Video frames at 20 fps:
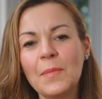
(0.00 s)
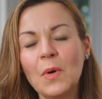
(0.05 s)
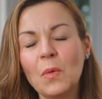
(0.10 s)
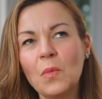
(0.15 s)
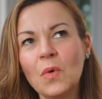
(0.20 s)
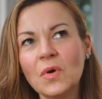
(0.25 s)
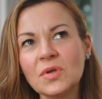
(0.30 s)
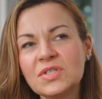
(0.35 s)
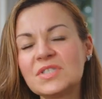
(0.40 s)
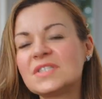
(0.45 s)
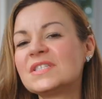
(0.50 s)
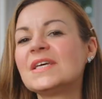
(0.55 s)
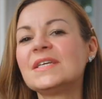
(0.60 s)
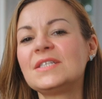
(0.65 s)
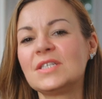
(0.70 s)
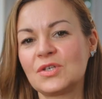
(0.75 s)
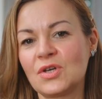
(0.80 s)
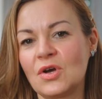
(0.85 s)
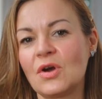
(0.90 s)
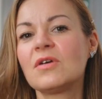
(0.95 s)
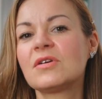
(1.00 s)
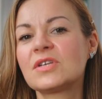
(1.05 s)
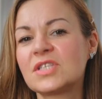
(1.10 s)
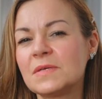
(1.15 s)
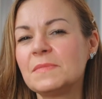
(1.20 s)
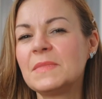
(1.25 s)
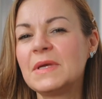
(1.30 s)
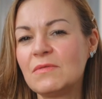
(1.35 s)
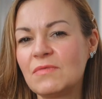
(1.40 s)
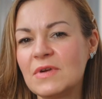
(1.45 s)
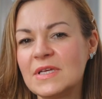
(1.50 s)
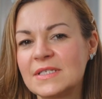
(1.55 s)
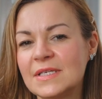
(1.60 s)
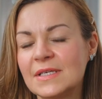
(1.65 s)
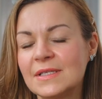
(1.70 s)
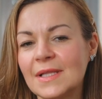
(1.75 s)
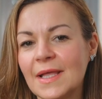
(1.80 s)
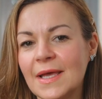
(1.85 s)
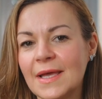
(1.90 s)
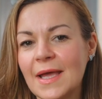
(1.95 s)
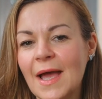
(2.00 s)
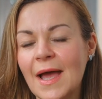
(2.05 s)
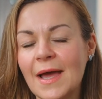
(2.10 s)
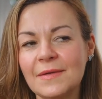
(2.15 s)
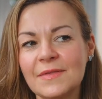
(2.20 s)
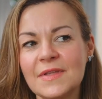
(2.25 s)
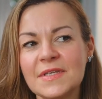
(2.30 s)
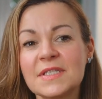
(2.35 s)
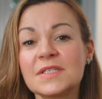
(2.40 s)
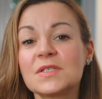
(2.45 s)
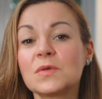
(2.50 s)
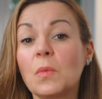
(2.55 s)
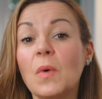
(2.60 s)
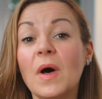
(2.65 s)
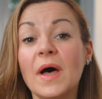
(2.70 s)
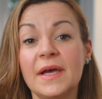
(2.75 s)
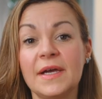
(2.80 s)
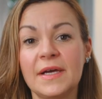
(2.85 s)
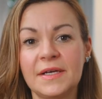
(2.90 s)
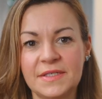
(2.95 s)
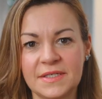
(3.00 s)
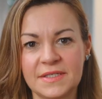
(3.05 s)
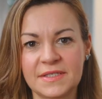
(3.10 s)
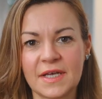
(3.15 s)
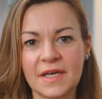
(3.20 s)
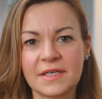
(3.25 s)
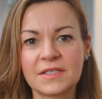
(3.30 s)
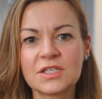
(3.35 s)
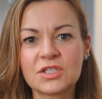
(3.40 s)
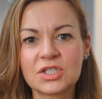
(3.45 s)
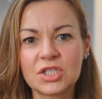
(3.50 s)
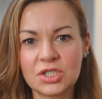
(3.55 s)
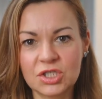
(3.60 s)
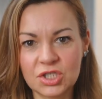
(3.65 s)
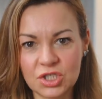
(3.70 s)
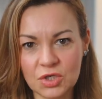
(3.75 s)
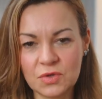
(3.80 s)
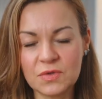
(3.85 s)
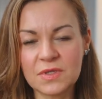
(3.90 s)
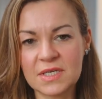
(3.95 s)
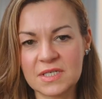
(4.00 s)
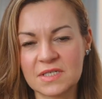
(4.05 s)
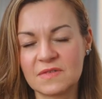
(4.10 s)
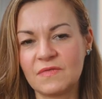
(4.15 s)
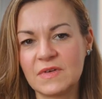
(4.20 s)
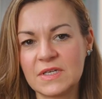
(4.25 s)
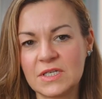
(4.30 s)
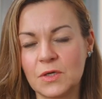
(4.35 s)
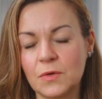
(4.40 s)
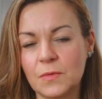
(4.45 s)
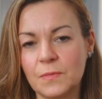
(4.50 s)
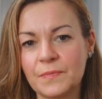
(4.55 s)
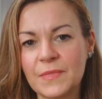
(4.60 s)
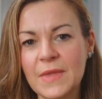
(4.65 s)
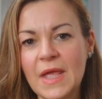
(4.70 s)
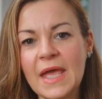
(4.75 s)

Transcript: But what did occur to me recently, and this is why I decided to do this video,